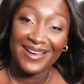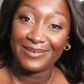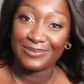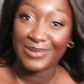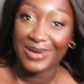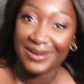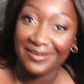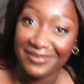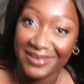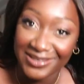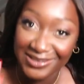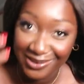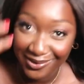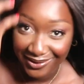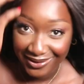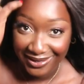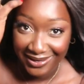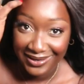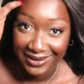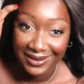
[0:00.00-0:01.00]
I'm not even
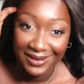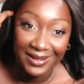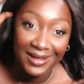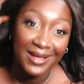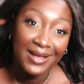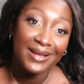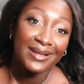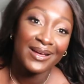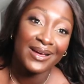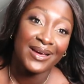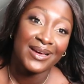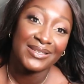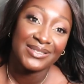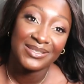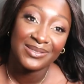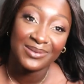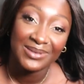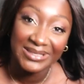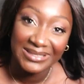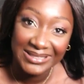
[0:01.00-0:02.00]
joking. Like, I
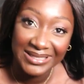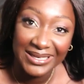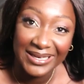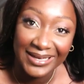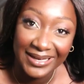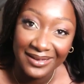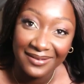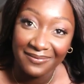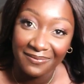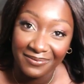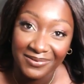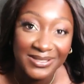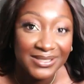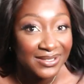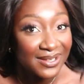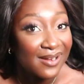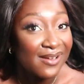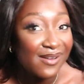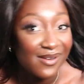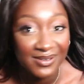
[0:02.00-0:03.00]
just want to see if she's
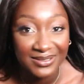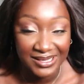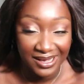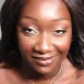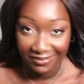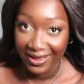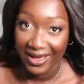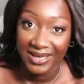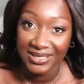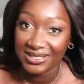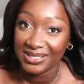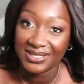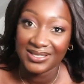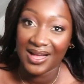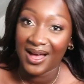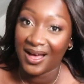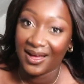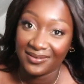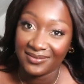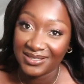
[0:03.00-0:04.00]
gonna go somewhere, and she's not.